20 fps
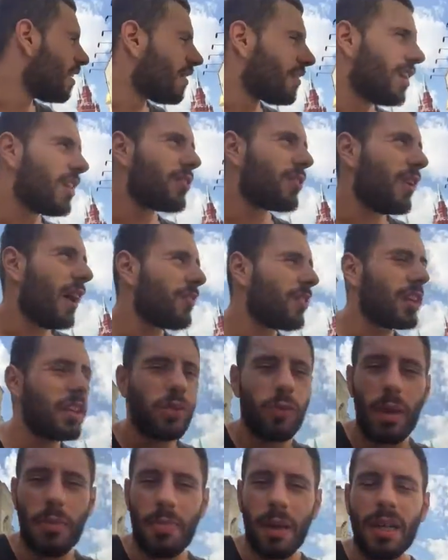They're travelling
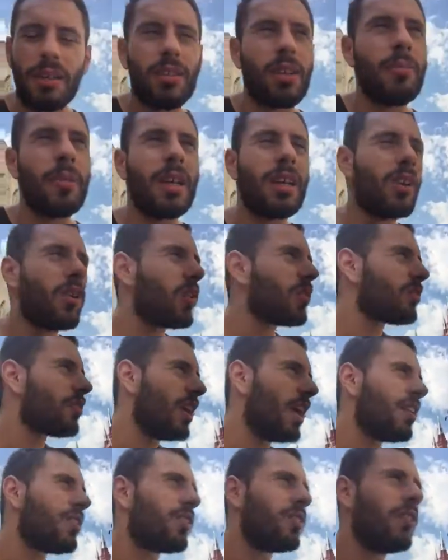to Ibiza, Mykonos,
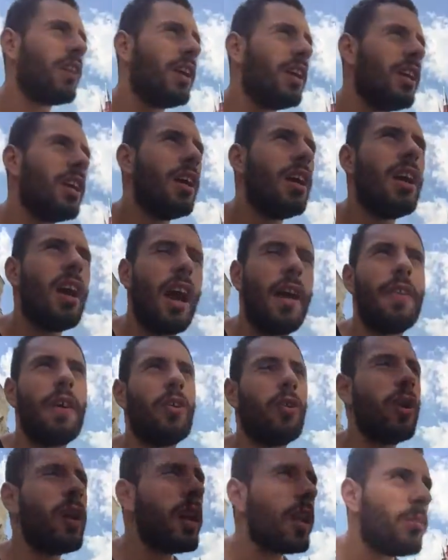Santorini, and
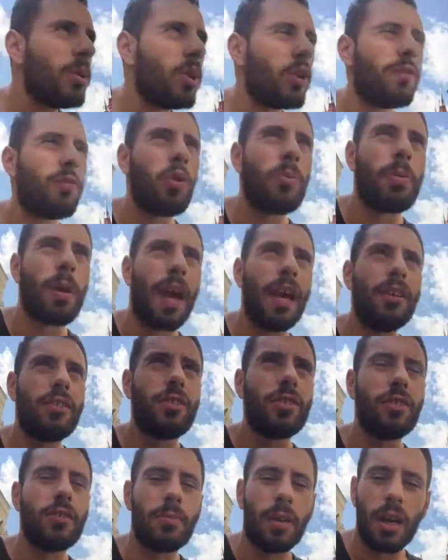they're really beautiful
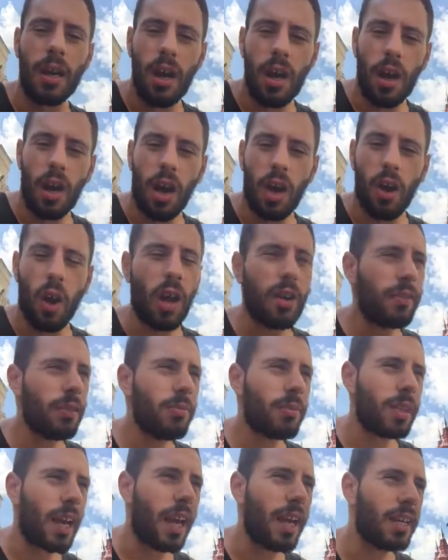places, but a lot of
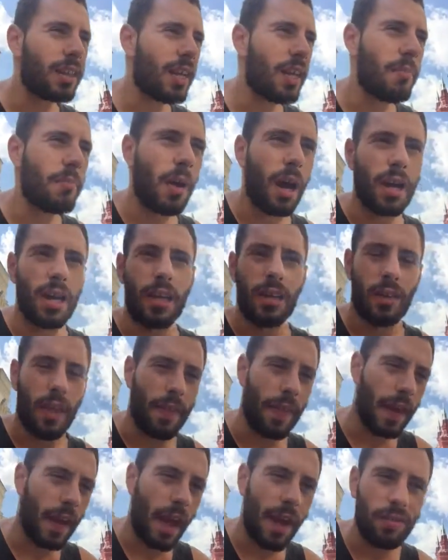them take their money
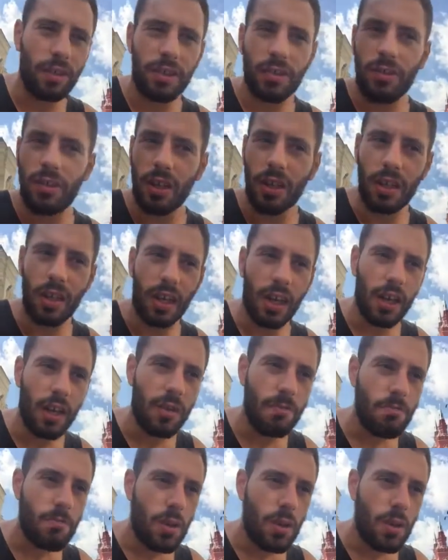that they have in Sydney